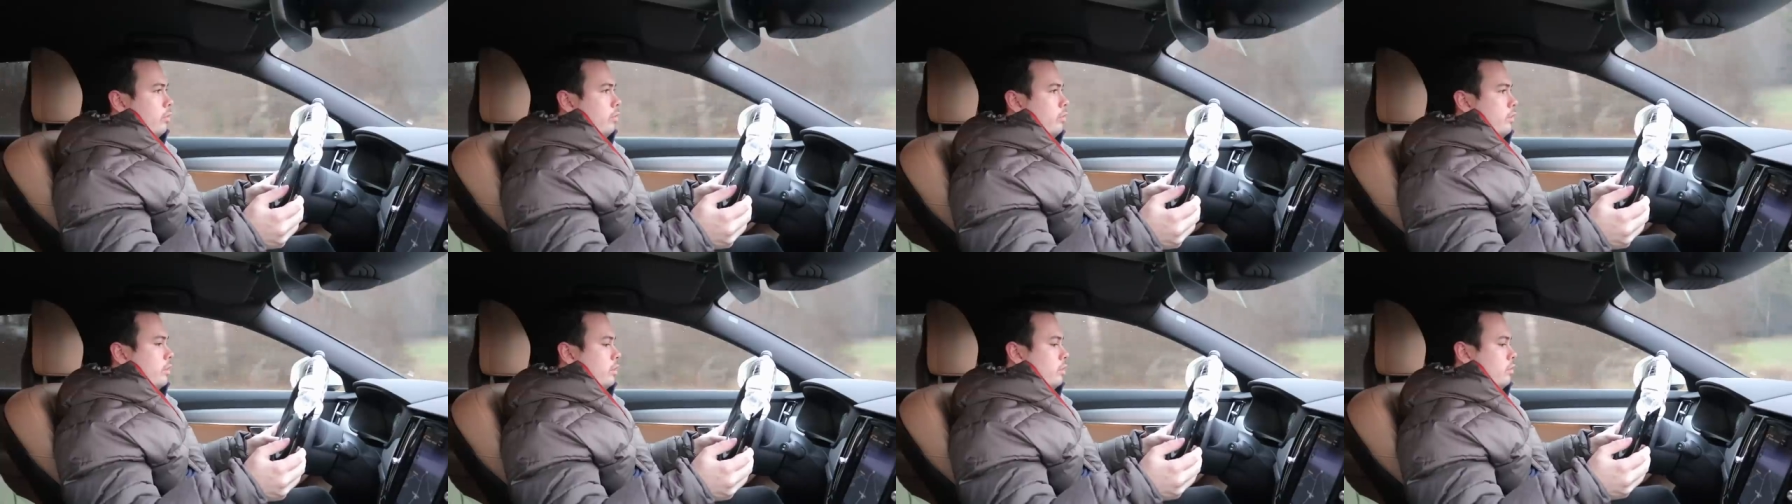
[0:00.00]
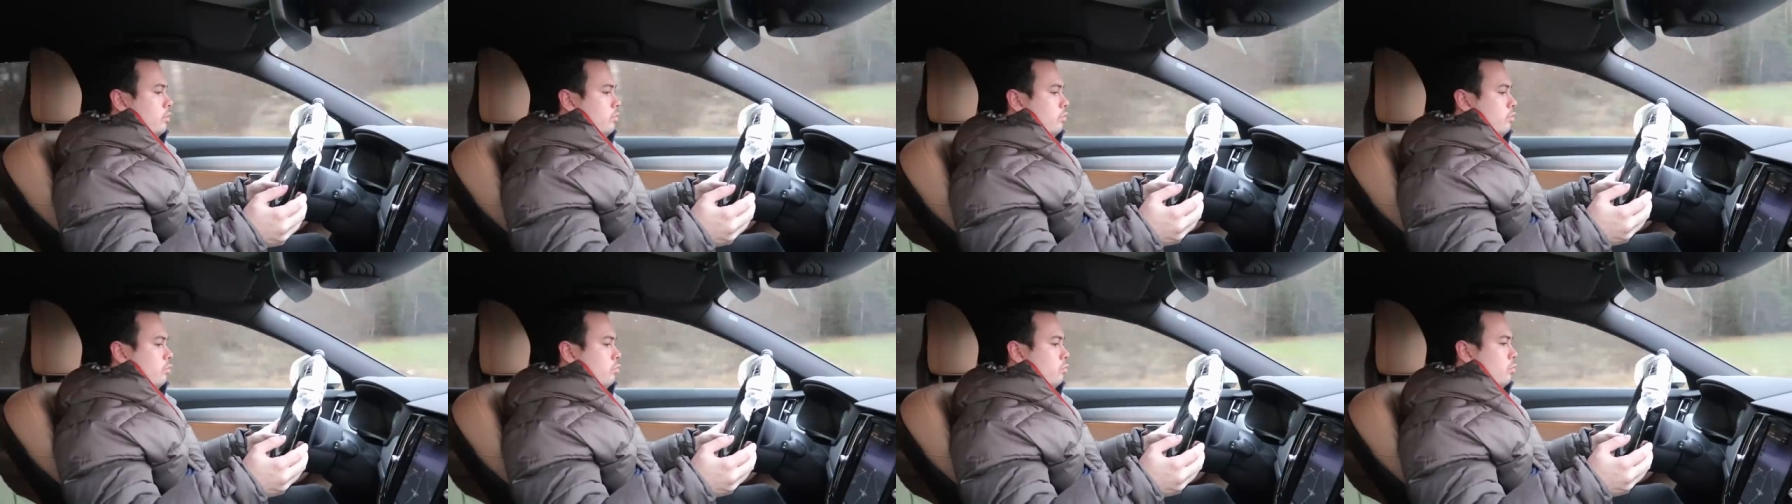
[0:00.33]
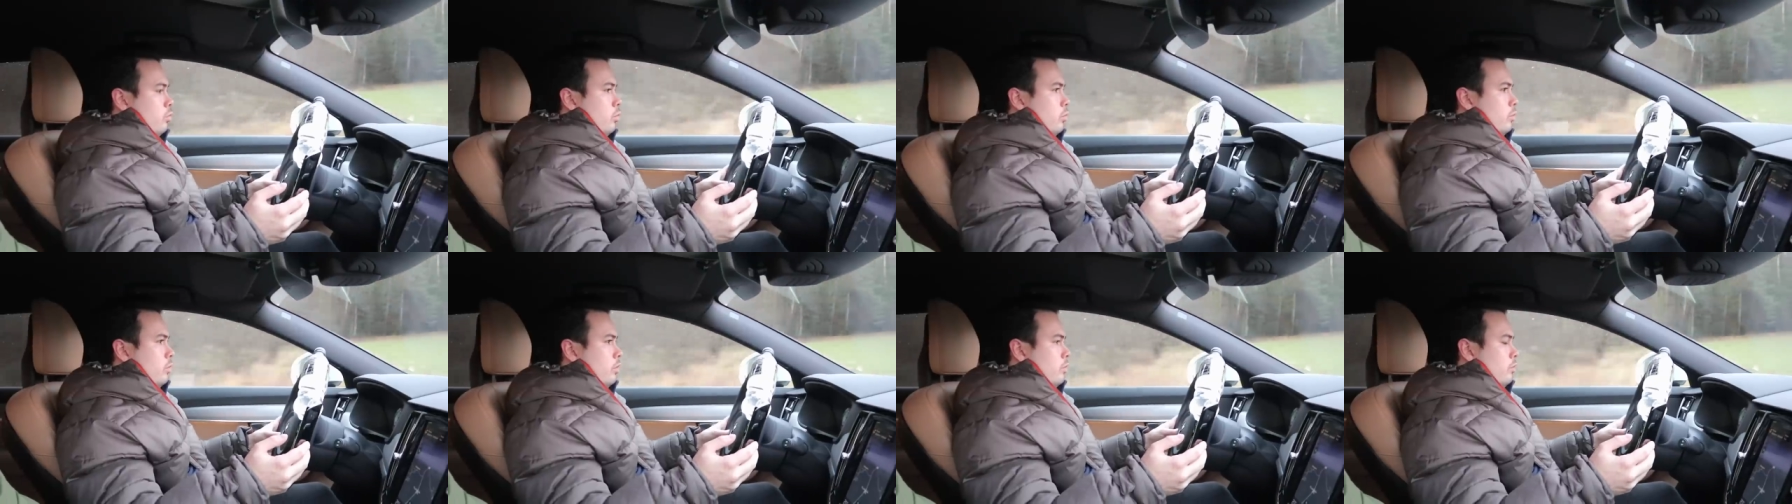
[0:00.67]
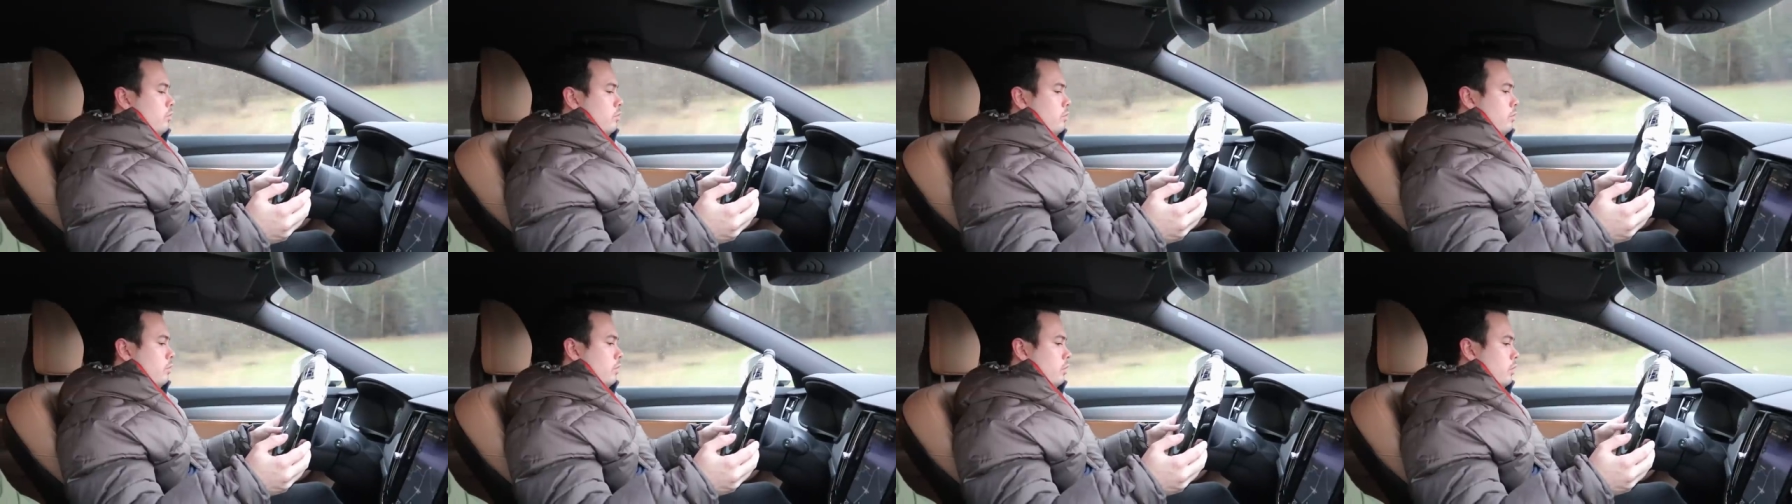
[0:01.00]
don't think this road
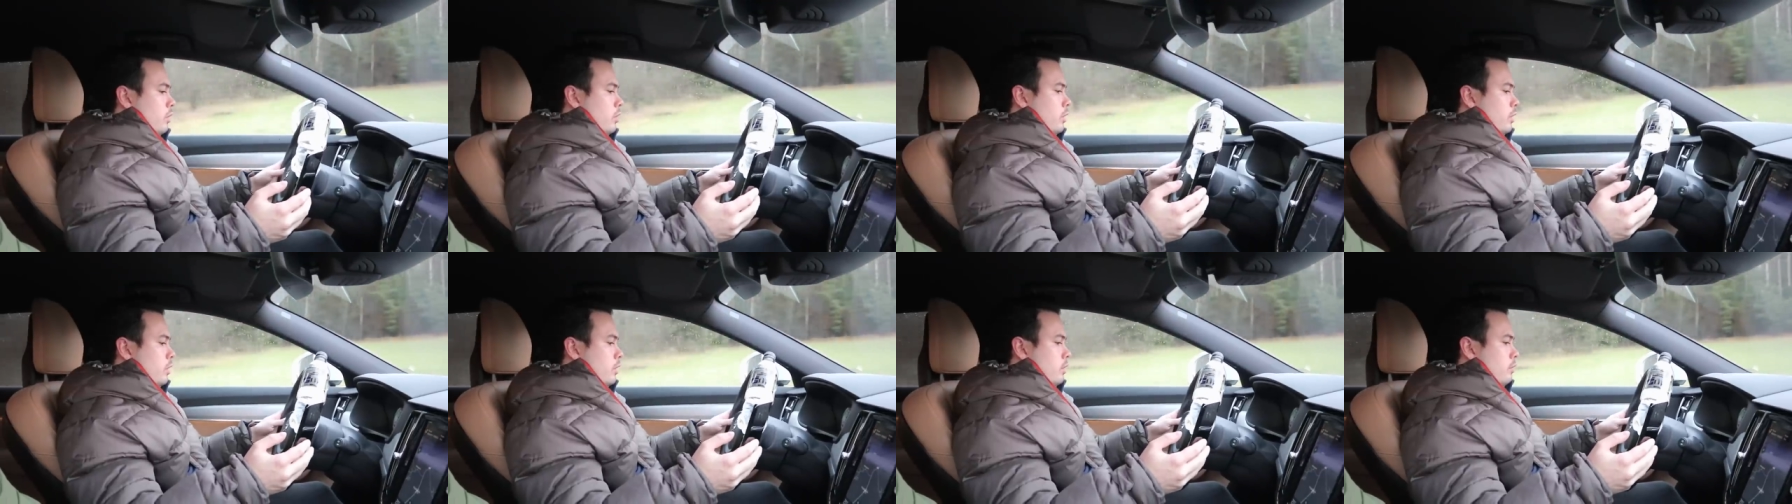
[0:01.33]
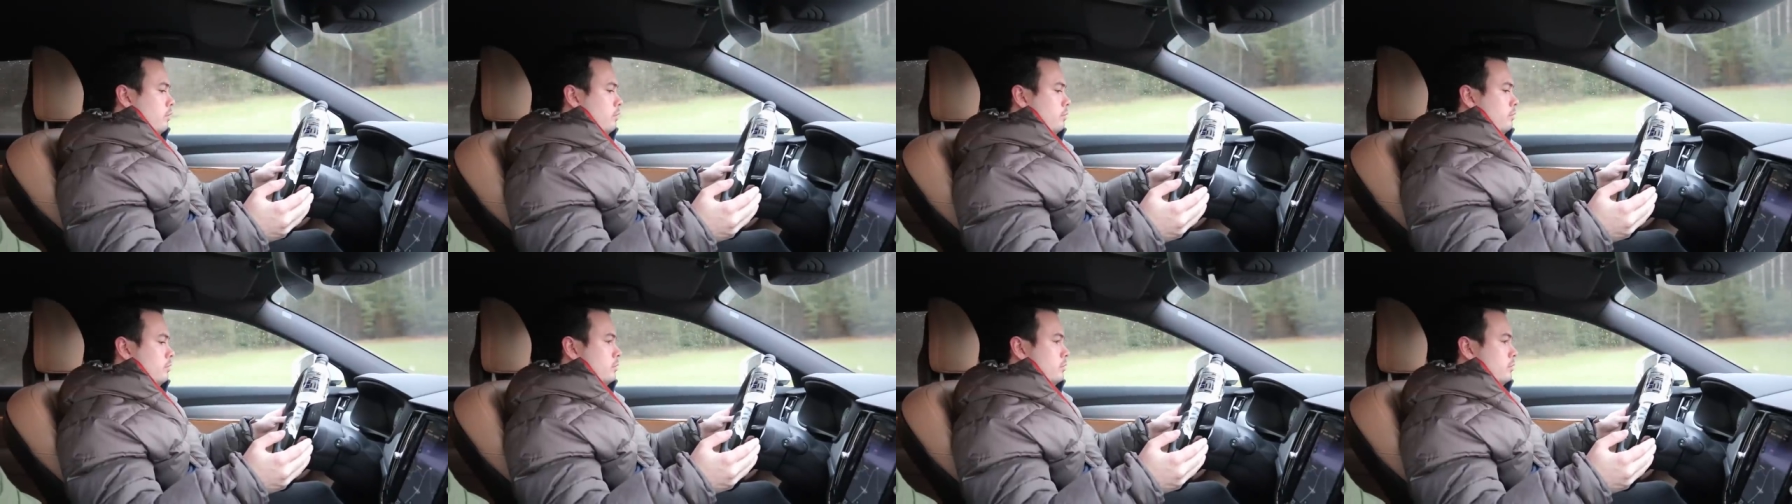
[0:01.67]
is long enough.